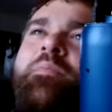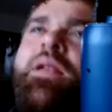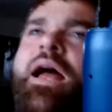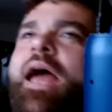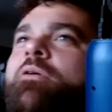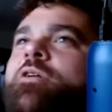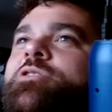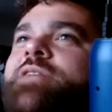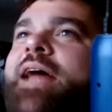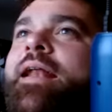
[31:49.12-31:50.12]
be like, hey, where'd you
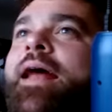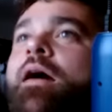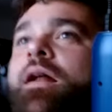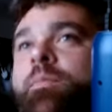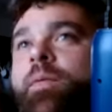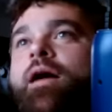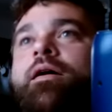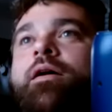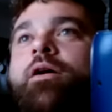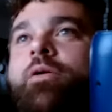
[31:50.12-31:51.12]
stand at? Right up there.
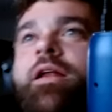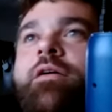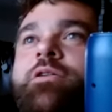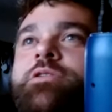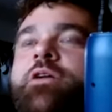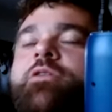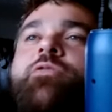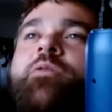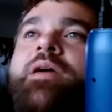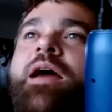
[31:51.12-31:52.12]
Go get on your scooter for
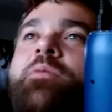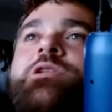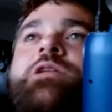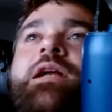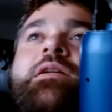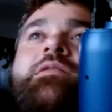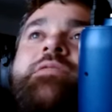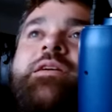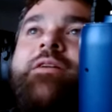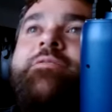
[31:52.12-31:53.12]
me. I appreciate it.
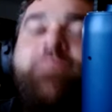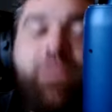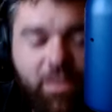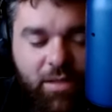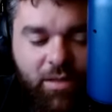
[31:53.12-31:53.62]
You know, but